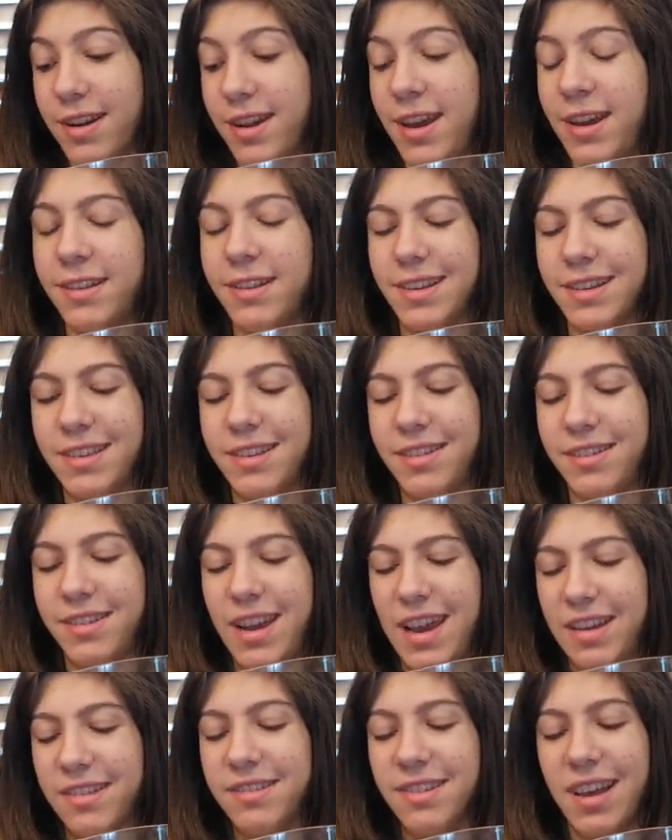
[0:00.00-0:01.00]
It doesn't
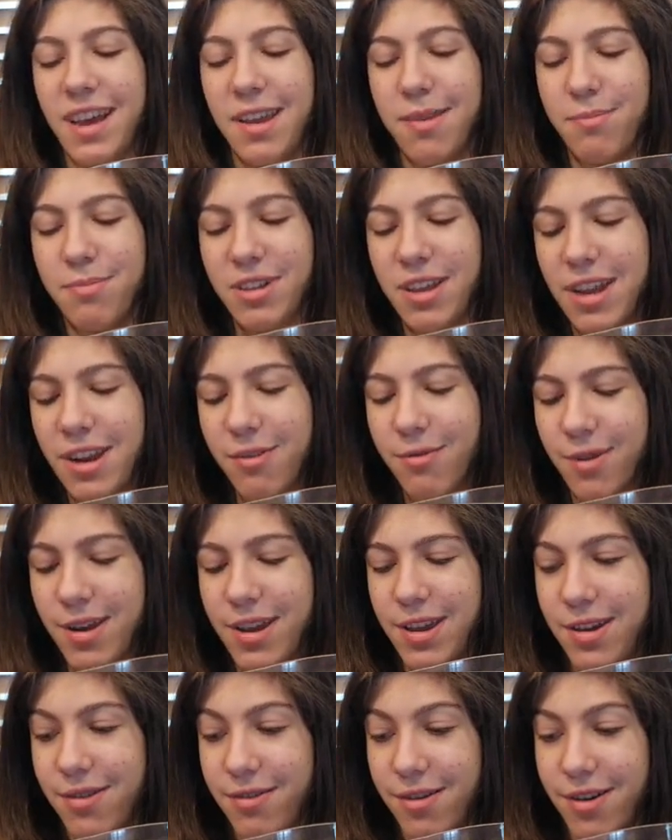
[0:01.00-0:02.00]
taste like plain Greek
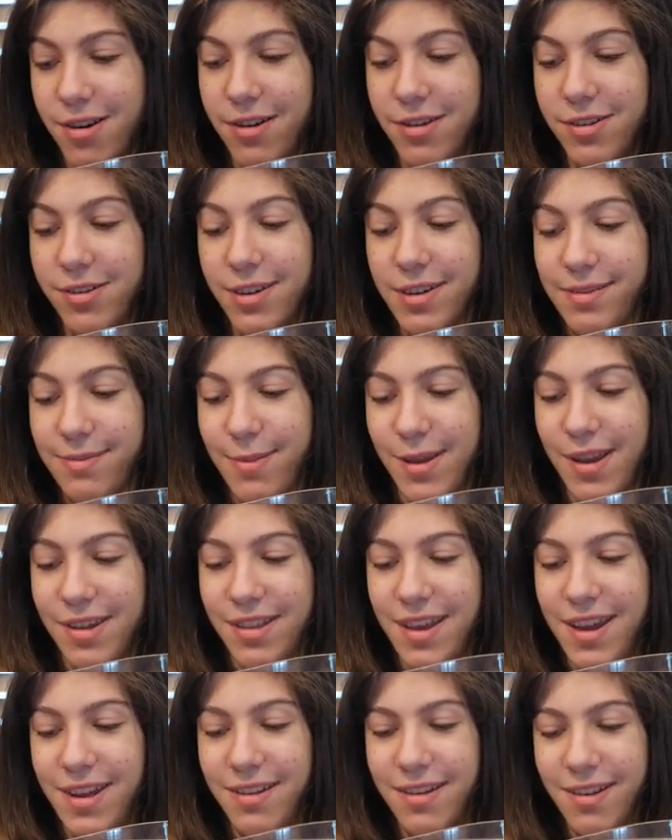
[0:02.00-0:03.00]
yogurt. Trust me on
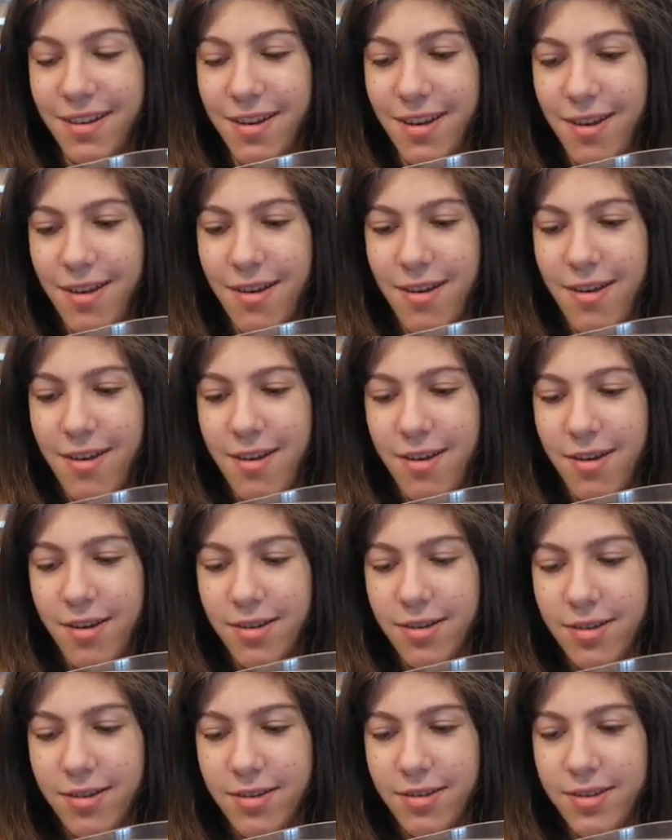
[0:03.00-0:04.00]
that.
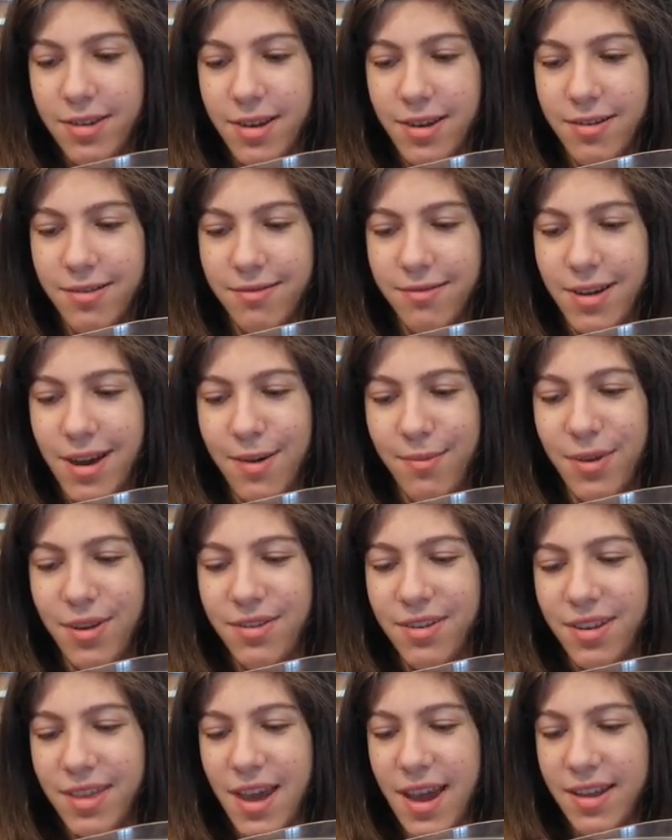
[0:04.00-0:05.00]
So I'm
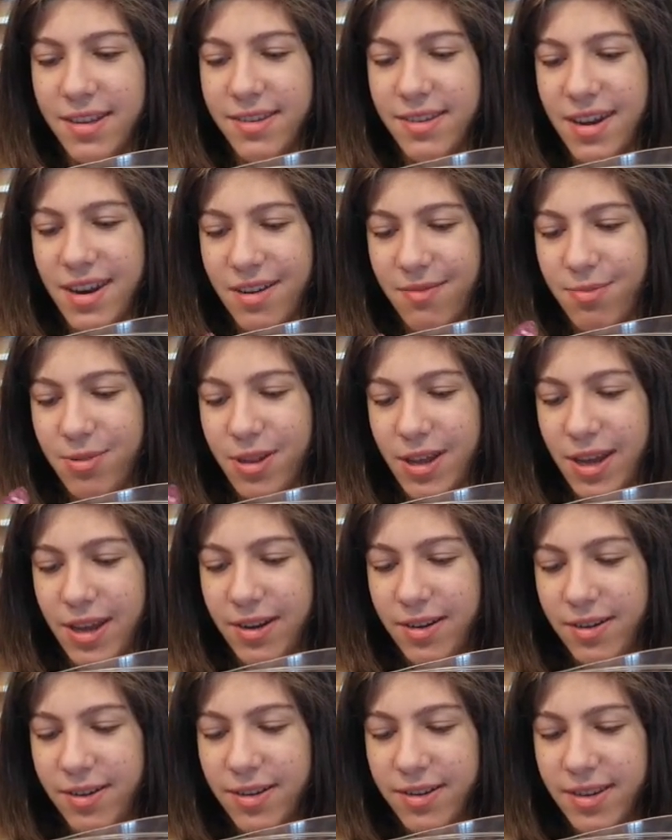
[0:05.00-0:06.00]
using that instead of
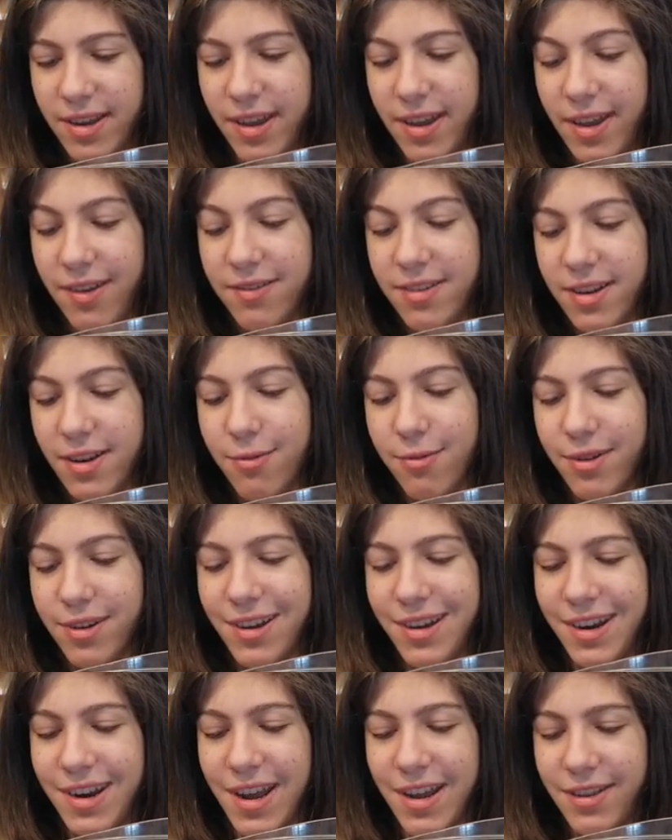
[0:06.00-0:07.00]
plain because it gives it a
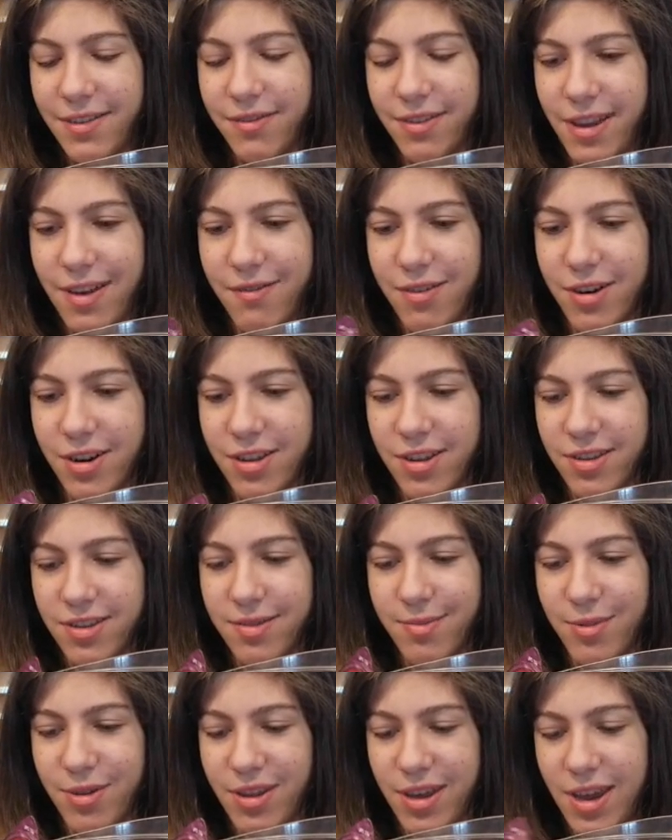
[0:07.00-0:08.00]
really nice flavor to the
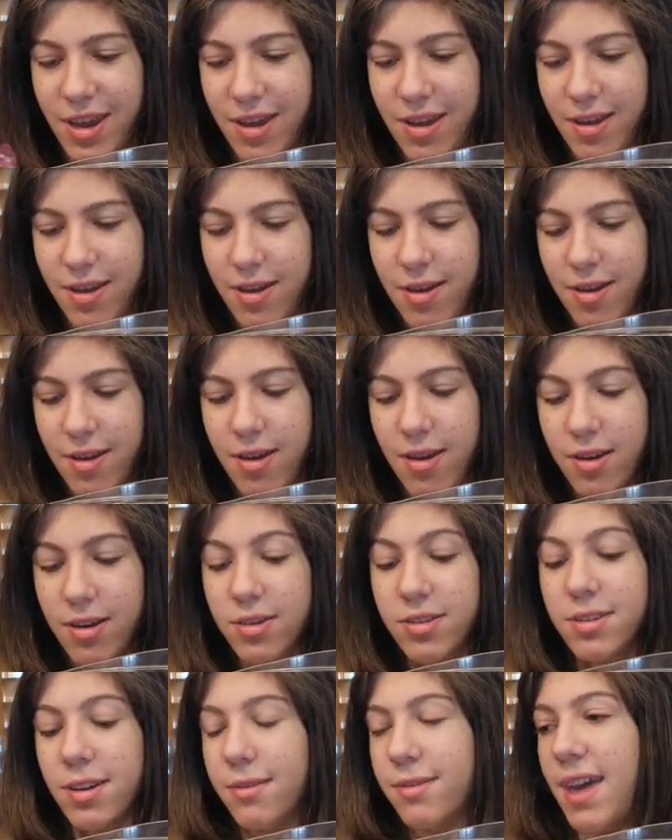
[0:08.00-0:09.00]
smoothie.
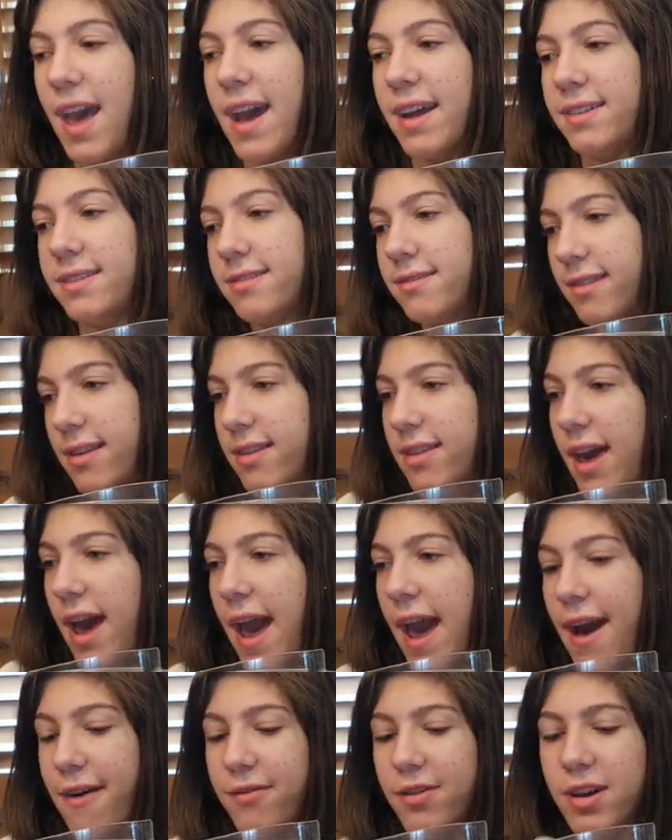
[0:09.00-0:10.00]
So that's the
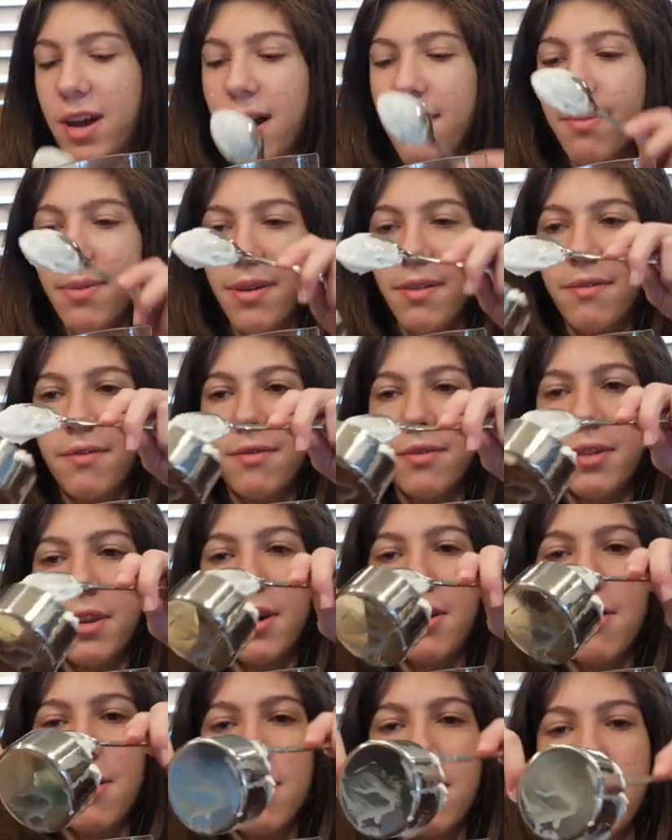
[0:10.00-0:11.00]
half a cup of
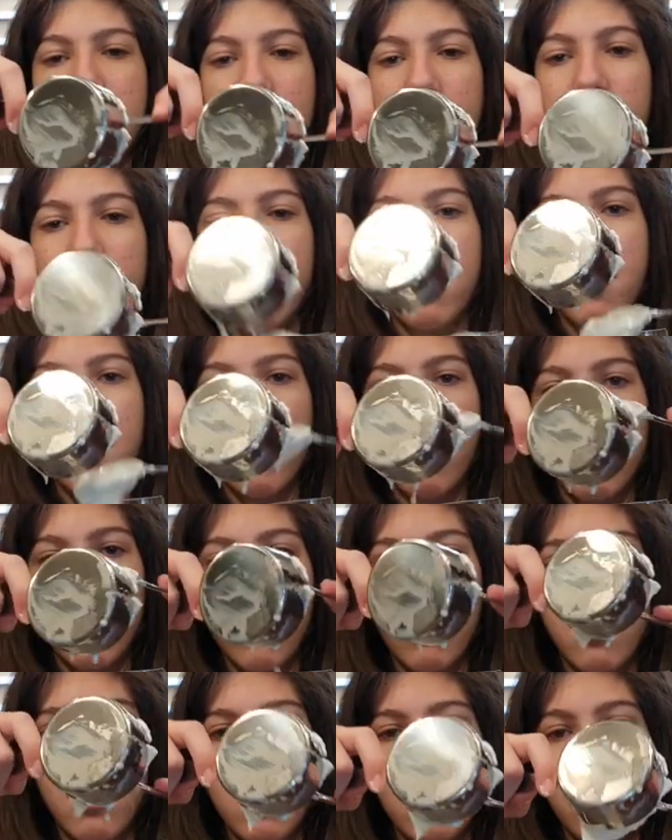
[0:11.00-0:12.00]
yogurt.
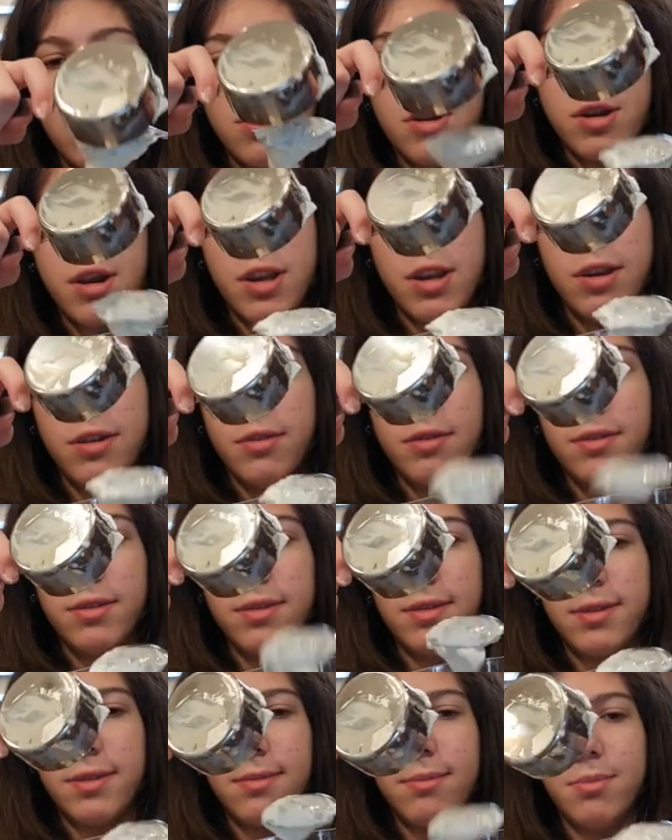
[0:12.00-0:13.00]
You can use
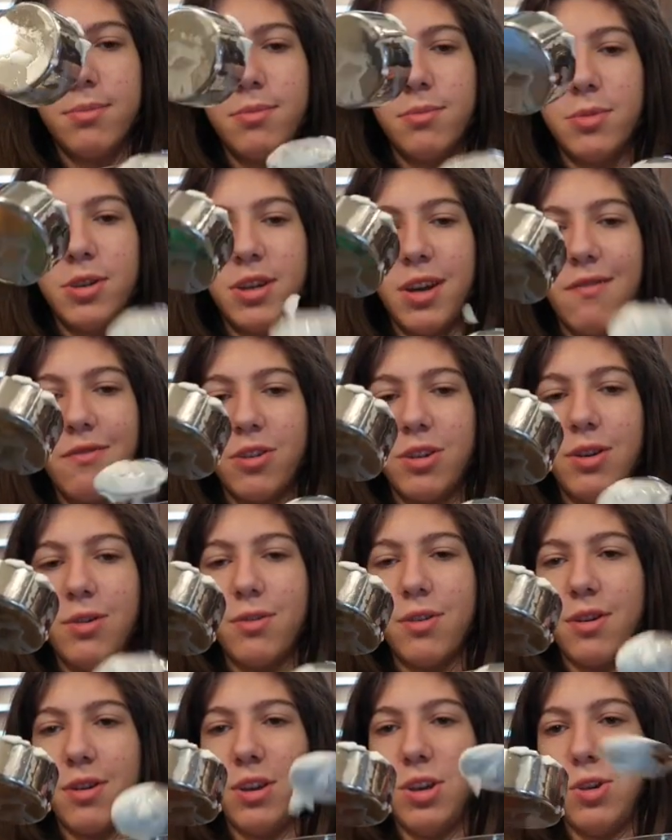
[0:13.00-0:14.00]
whichever
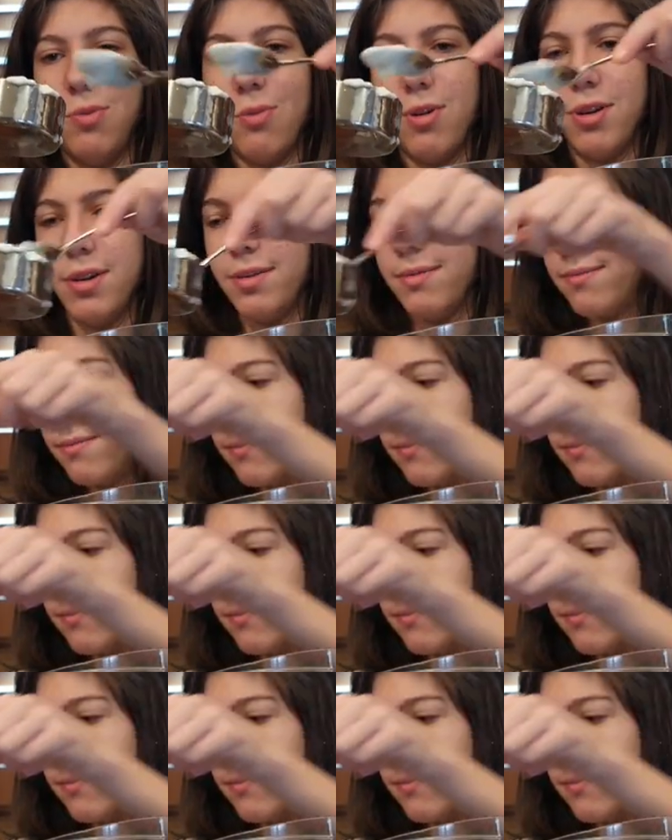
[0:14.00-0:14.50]
yogurt you want.